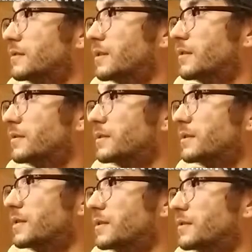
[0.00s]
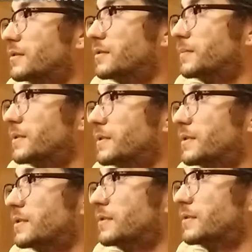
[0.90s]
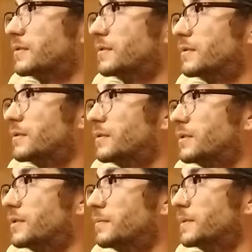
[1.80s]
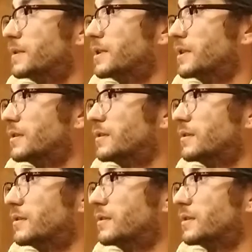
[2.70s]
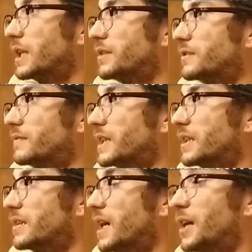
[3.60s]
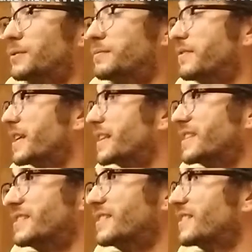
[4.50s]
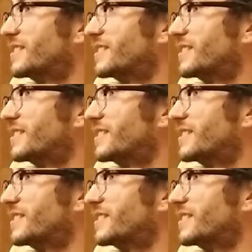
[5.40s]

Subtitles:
So let's see here, Super Duper Castlevania. I would fucking,